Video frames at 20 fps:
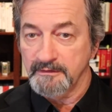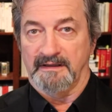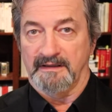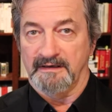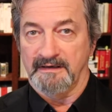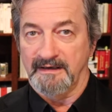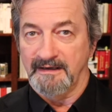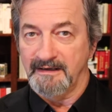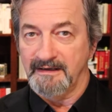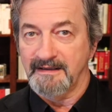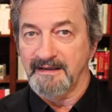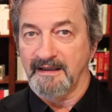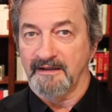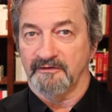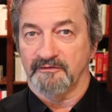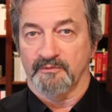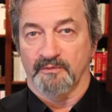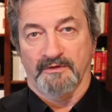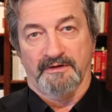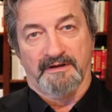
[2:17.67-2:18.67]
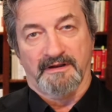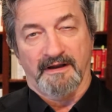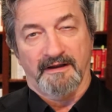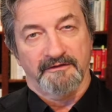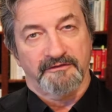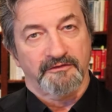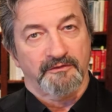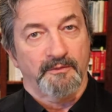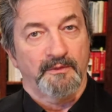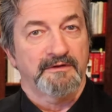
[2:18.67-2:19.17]
in any case where the
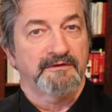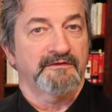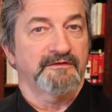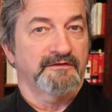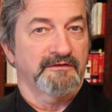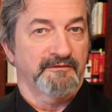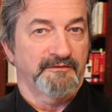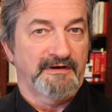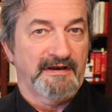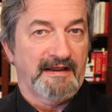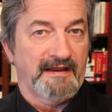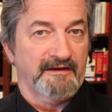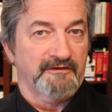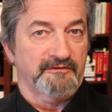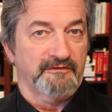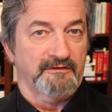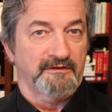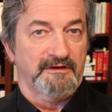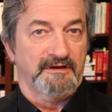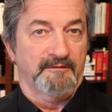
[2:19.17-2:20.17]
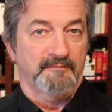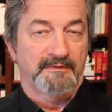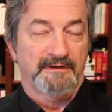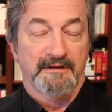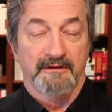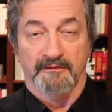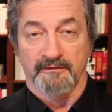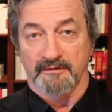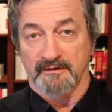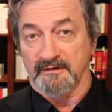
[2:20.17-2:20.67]
consequences of an action can be
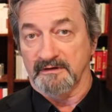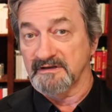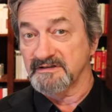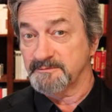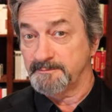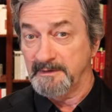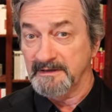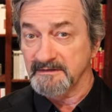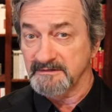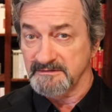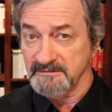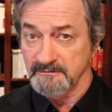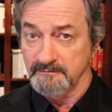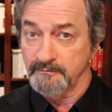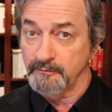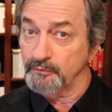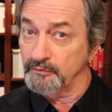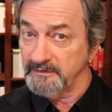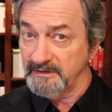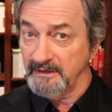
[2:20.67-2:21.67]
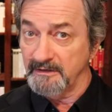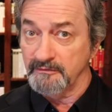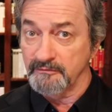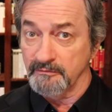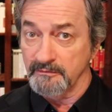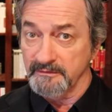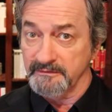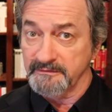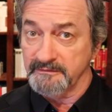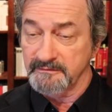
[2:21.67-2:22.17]
either expensive or
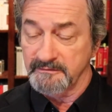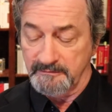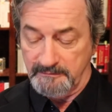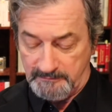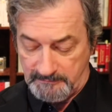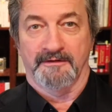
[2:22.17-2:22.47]
dangerous.